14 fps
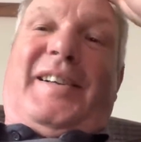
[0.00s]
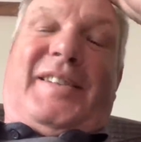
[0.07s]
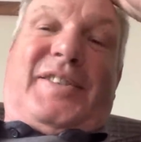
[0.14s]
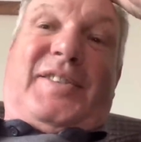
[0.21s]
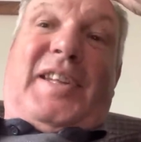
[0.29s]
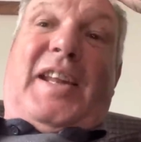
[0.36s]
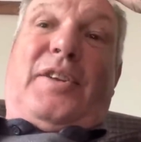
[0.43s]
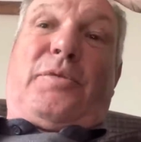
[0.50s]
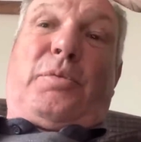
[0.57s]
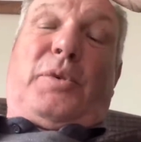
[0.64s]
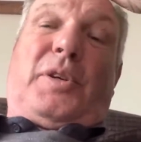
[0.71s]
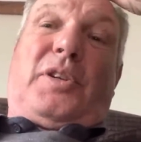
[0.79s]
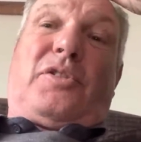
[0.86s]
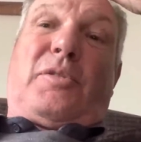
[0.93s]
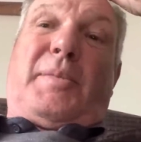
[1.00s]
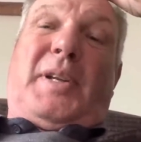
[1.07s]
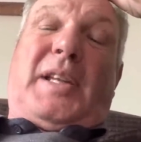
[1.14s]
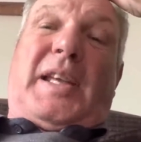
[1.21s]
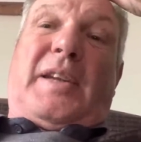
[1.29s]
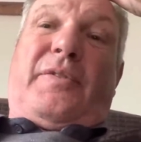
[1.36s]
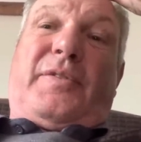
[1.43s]
Steady's won it to me
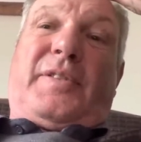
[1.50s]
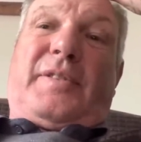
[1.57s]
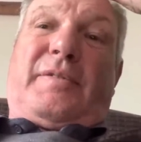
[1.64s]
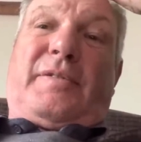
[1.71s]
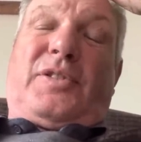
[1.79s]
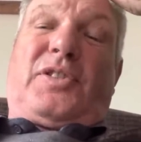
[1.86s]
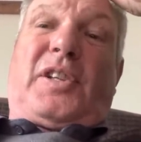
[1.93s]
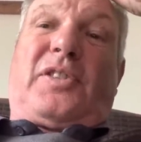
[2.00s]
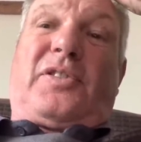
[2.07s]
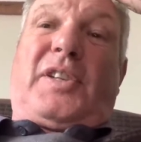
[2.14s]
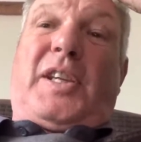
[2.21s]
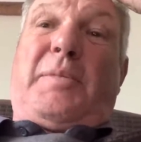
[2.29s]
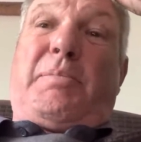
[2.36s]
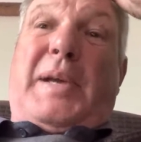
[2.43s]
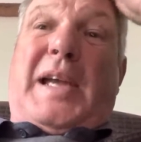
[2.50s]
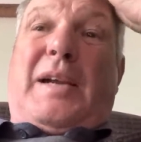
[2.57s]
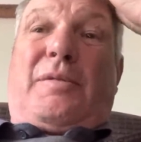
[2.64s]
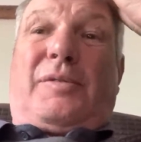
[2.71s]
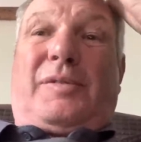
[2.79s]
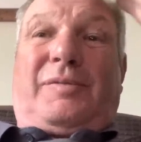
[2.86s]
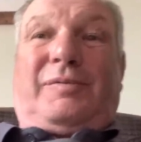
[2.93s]
left.
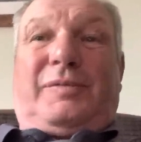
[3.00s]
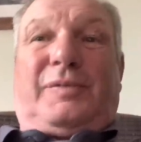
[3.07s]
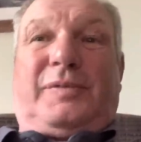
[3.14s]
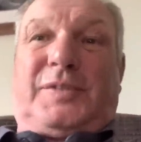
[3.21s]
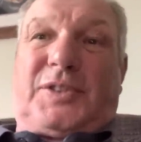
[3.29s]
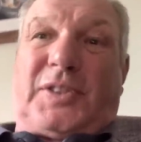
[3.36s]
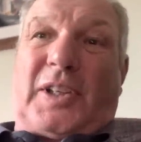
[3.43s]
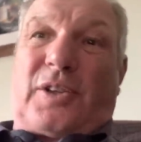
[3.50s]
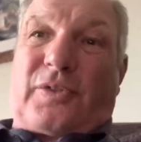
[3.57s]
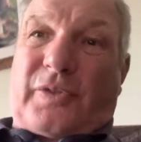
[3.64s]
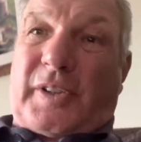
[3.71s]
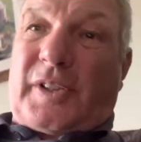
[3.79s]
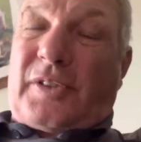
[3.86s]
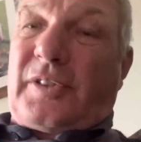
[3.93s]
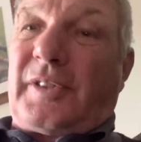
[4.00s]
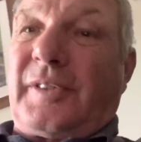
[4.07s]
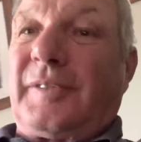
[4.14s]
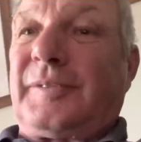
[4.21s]
£16. 6 fish.